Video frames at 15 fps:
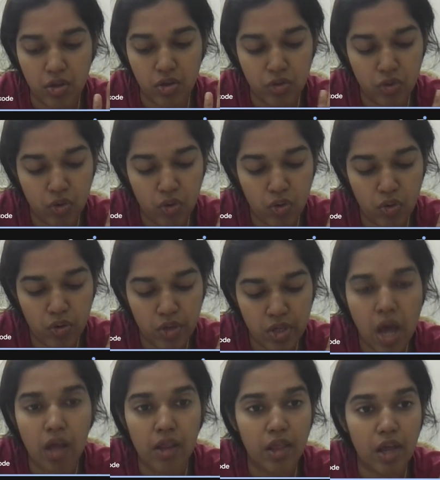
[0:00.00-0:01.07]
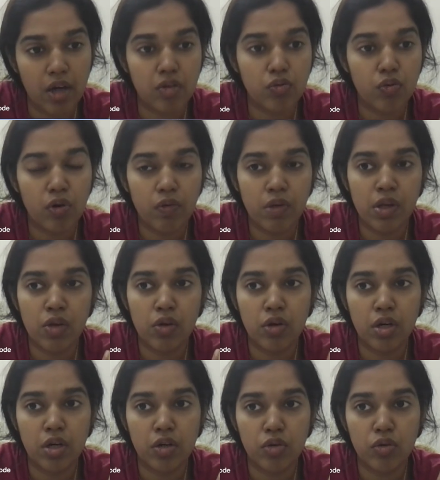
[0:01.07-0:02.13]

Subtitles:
So yeah, that is what we looked